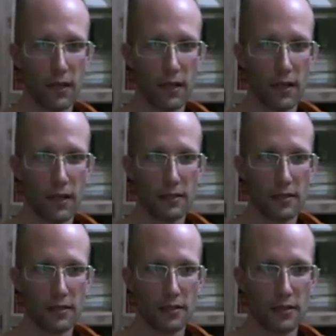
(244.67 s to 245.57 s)
But
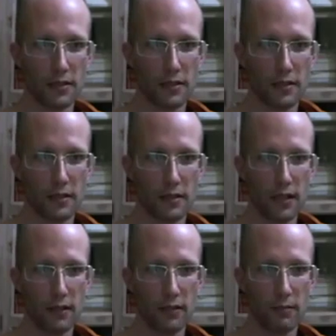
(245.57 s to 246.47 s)
it's
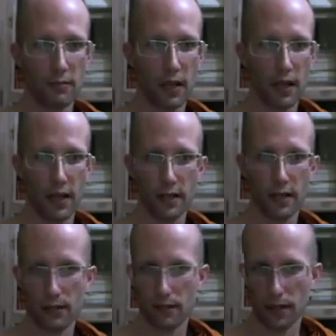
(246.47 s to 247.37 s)
leaving
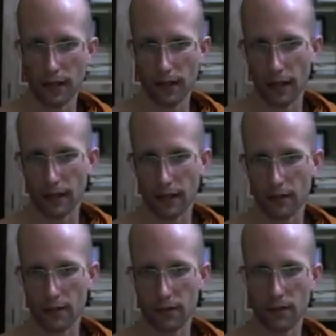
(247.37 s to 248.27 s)
behind. I, th I
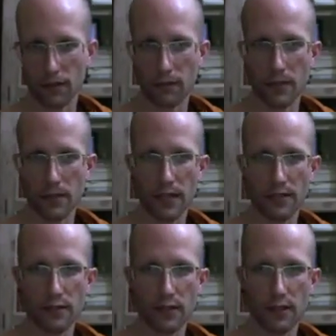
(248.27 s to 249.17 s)
think you know from the
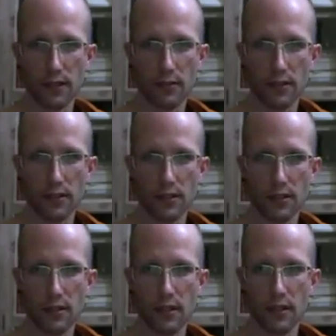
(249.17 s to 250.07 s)
sounds of it, this
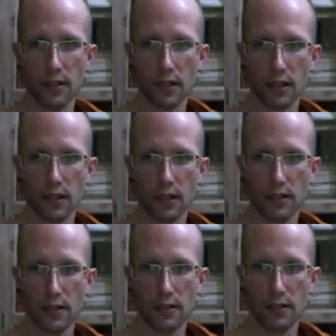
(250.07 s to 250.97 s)
person
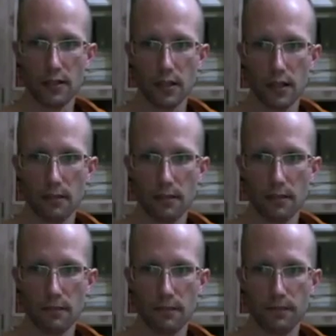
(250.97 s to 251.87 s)
is
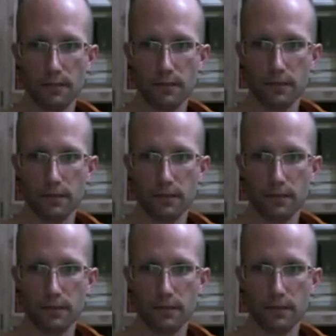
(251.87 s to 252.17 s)
um,